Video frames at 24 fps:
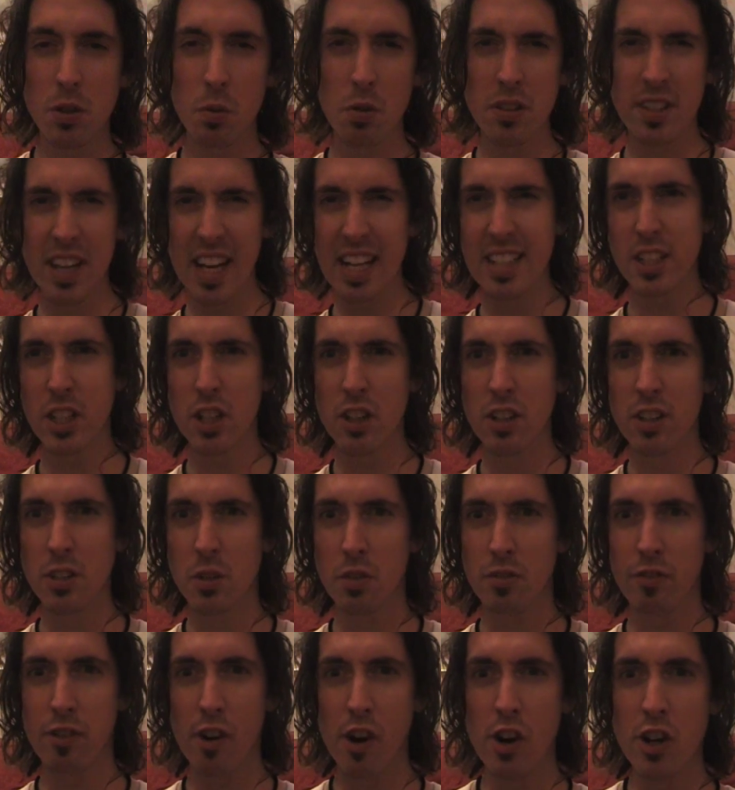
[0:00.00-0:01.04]
So what tastes
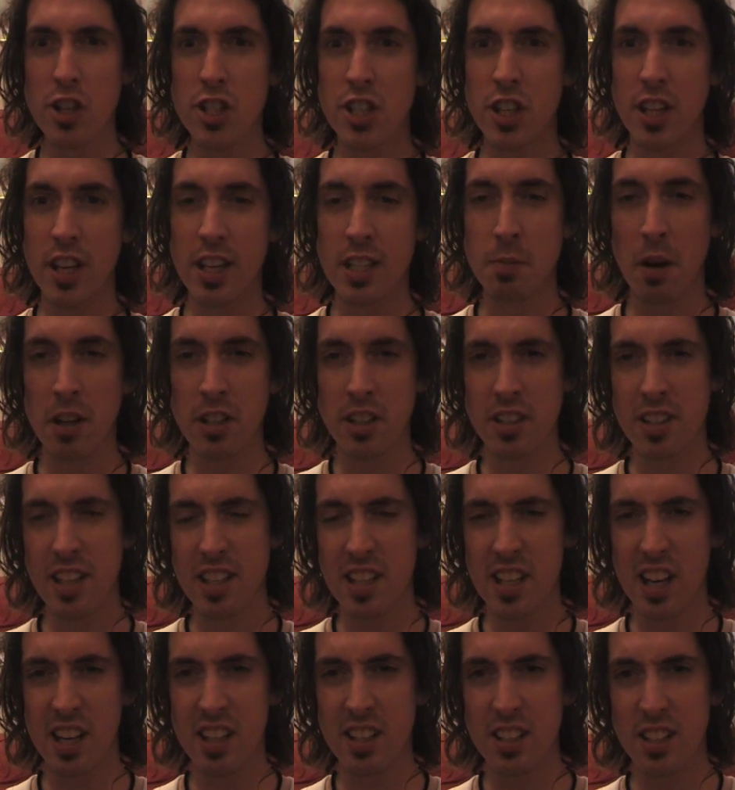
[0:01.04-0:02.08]
good frozen as much as
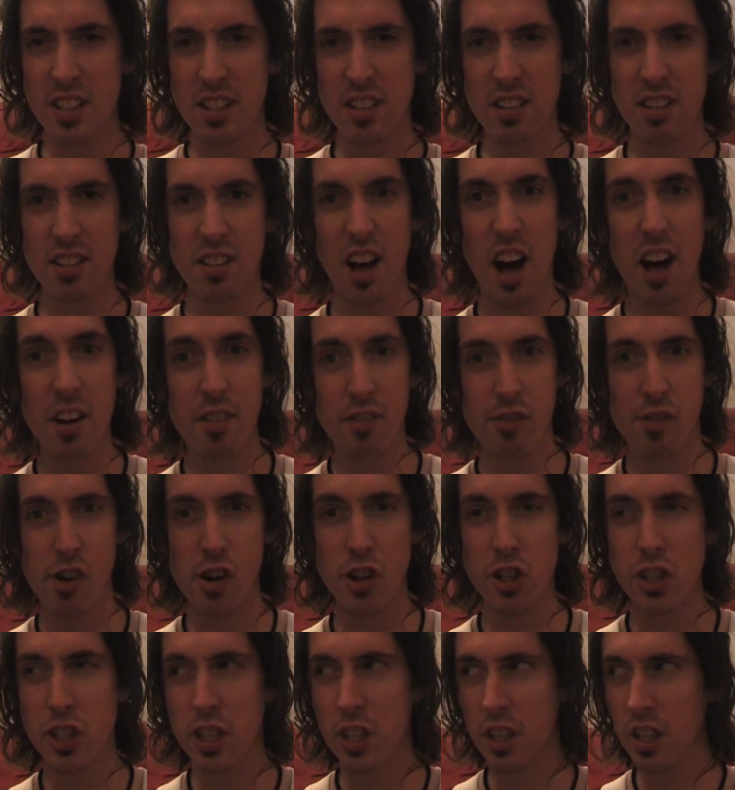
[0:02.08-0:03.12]
it does
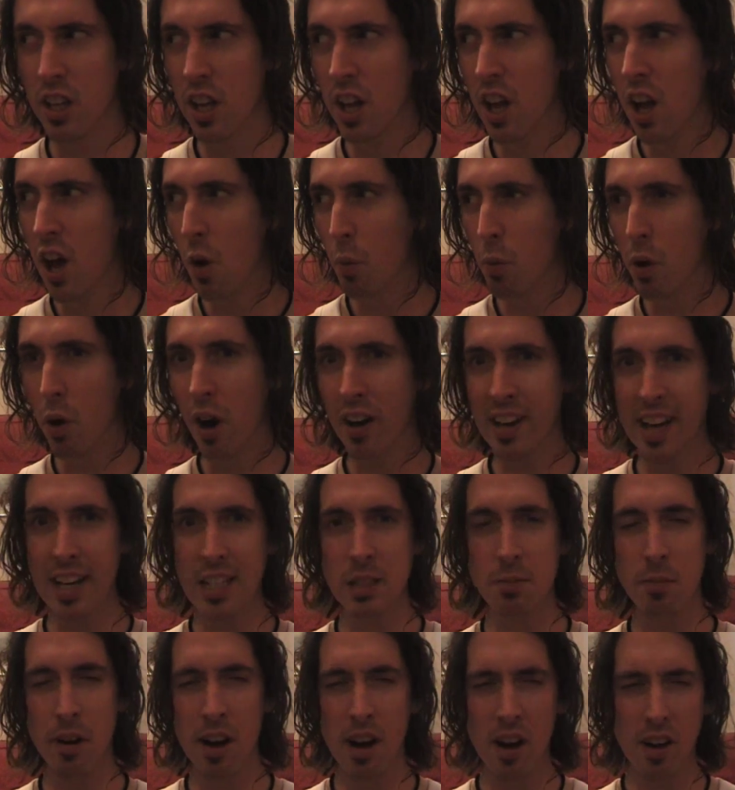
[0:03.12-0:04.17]
unfrozen? Well, I
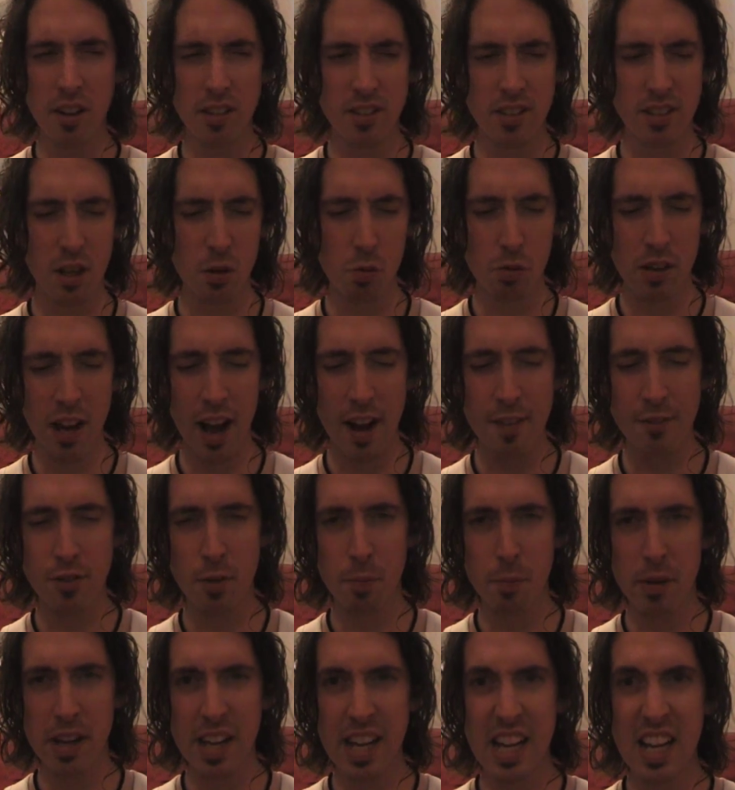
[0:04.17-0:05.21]
guess my answer would have
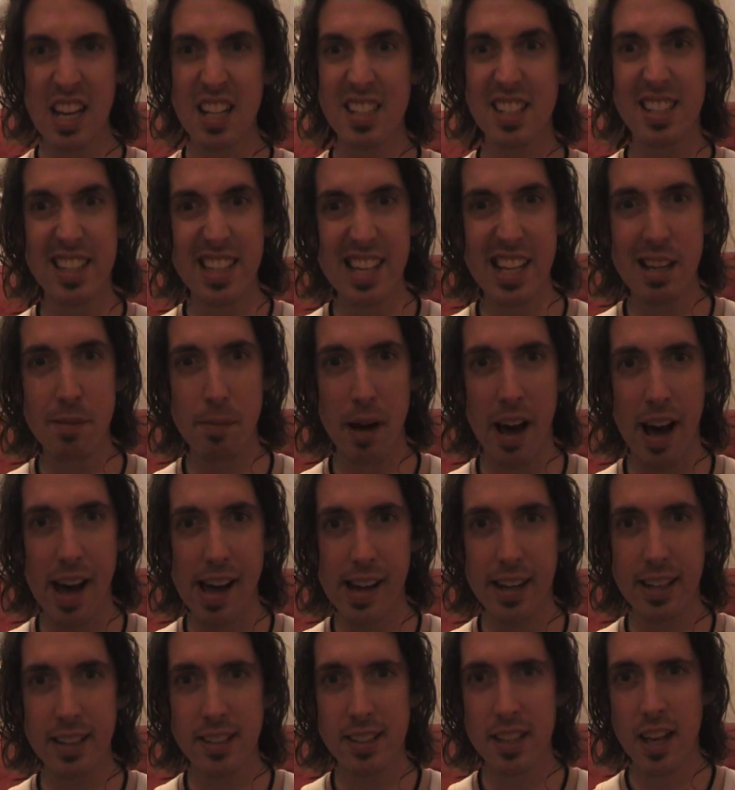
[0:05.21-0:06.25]
to be tea
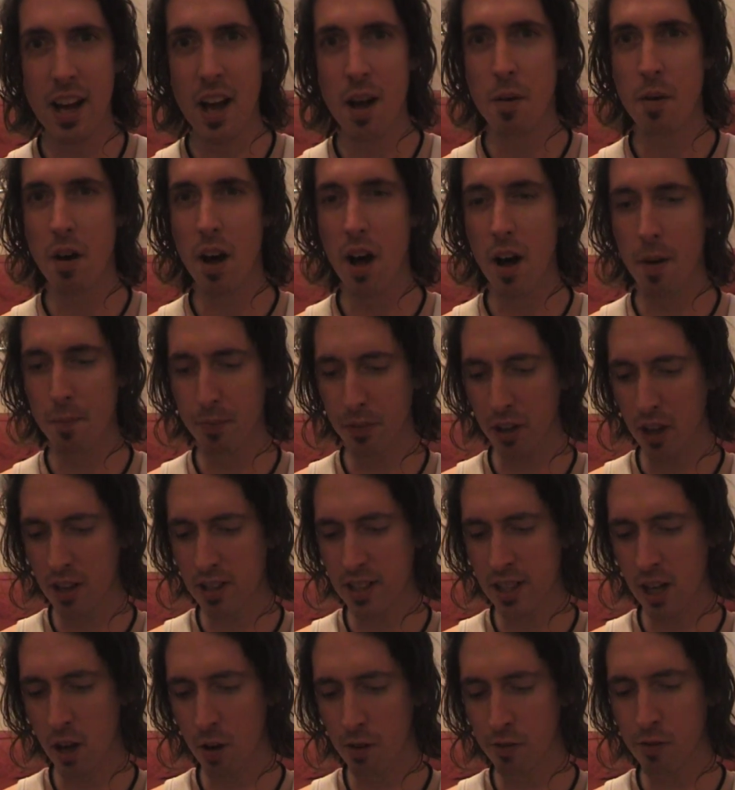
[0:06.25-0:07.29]
bags, because
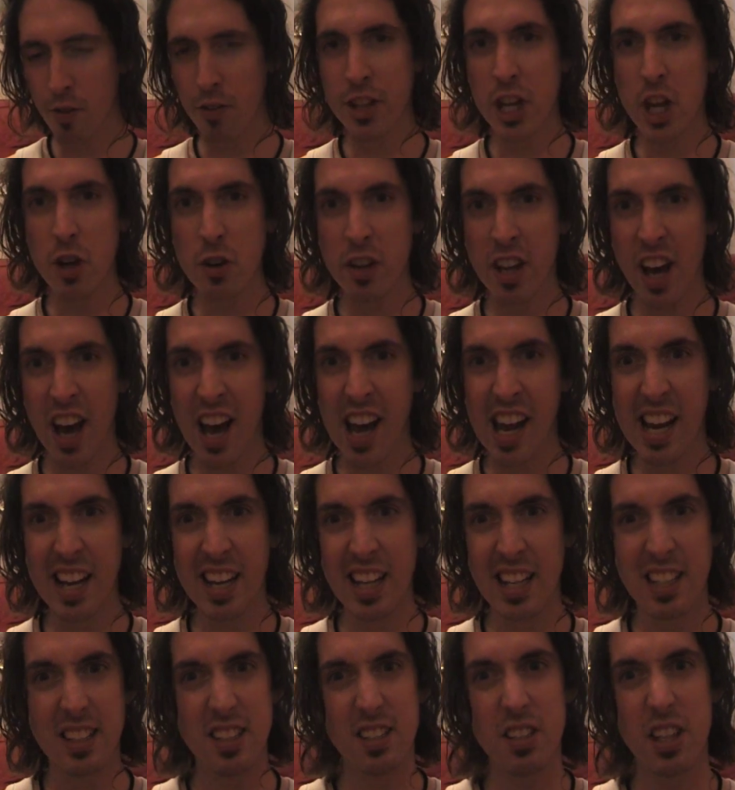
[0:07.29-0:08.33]
um, you know, I'm from the U K,
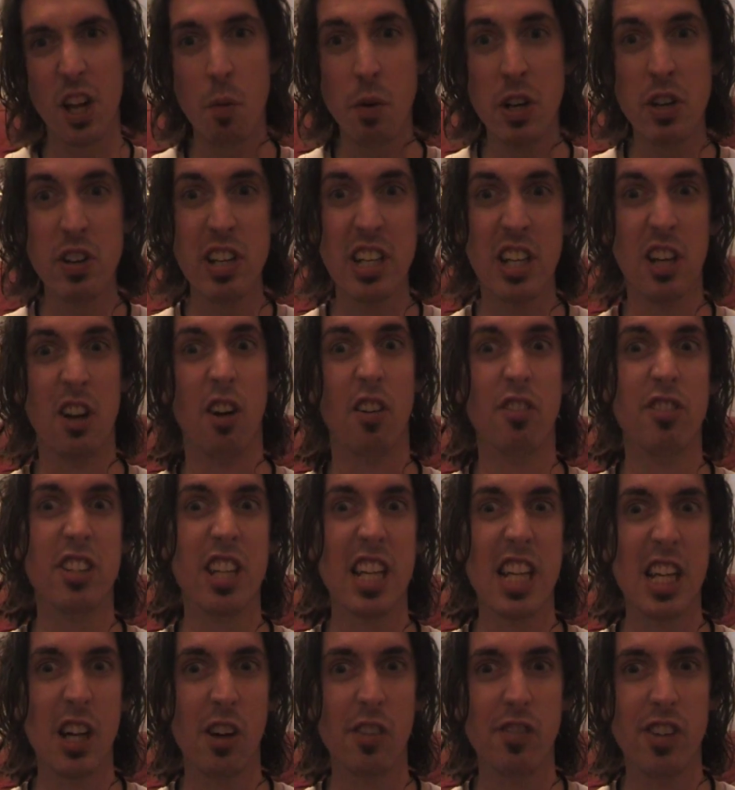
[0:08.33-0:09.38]
and that's, you know, we drink a lot of
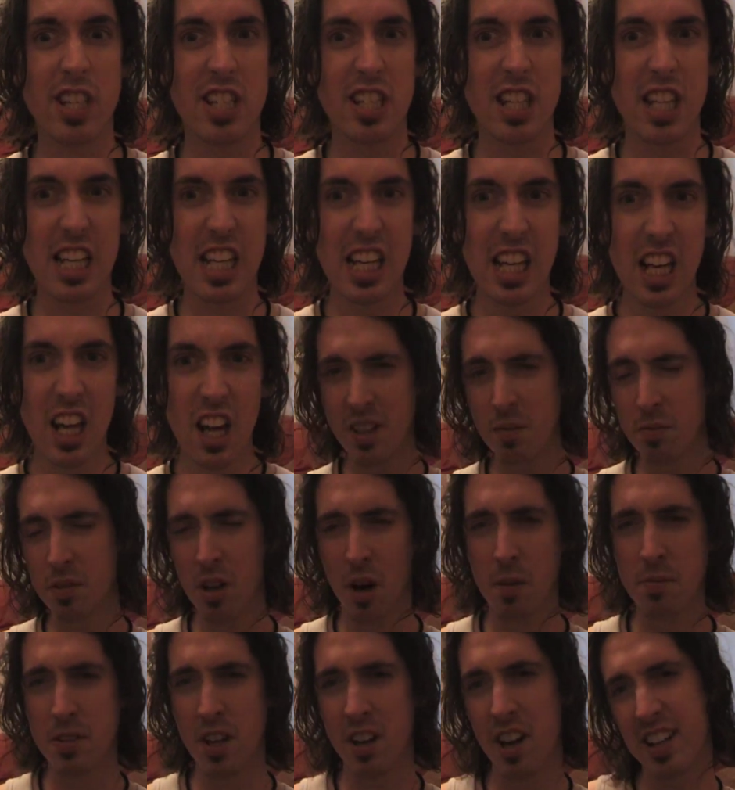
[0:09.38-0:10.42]
tea, obviously.
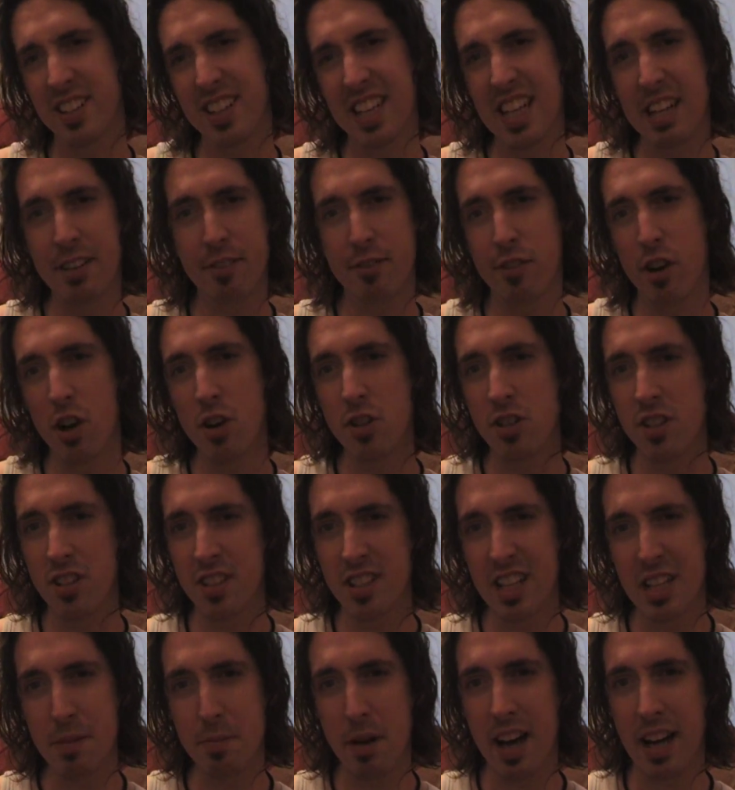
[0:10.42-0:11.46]
Sometimes I like to eat frozen
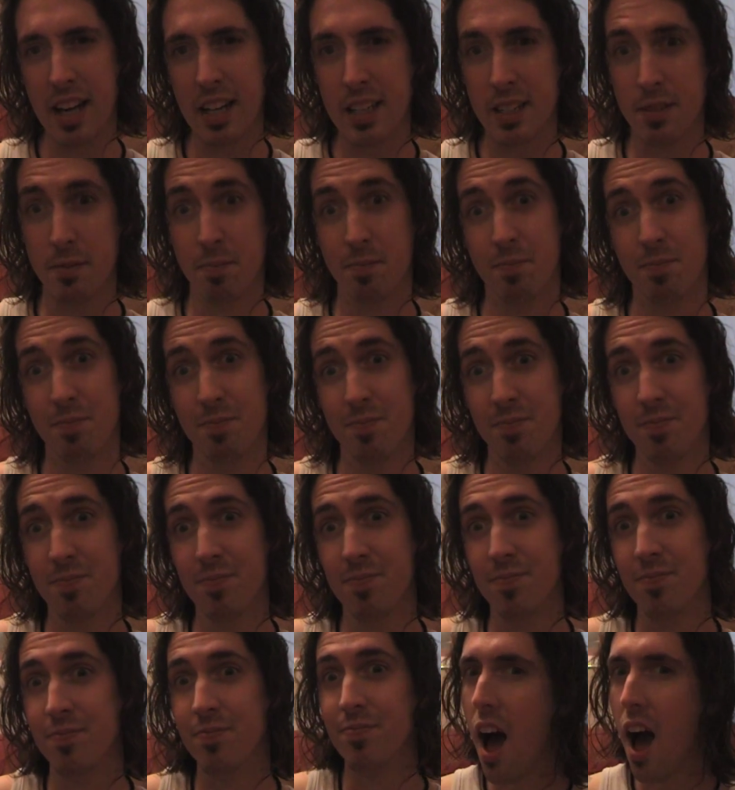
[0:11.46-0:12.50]
tea bags.
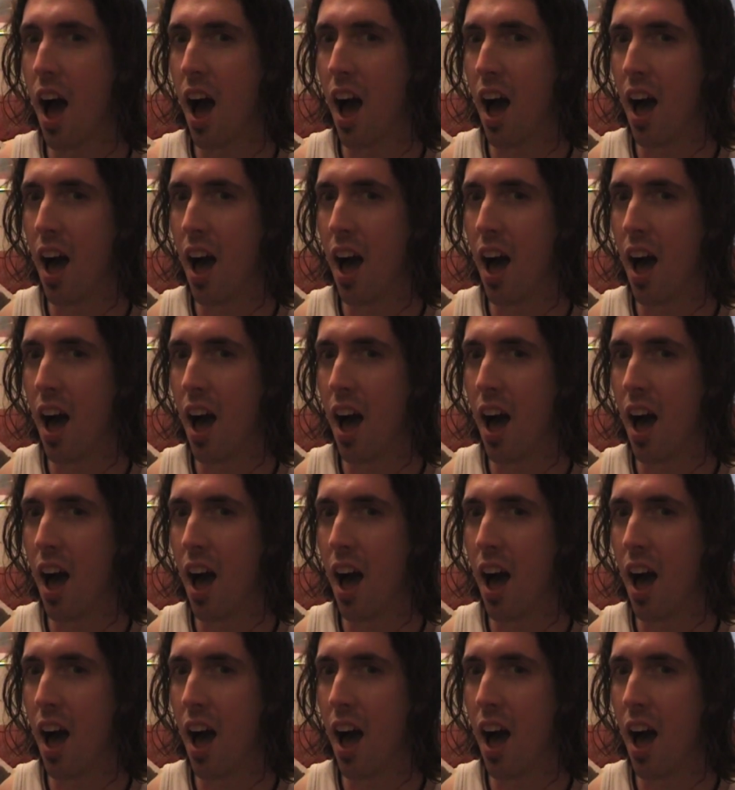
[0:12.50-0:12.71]
Mmm.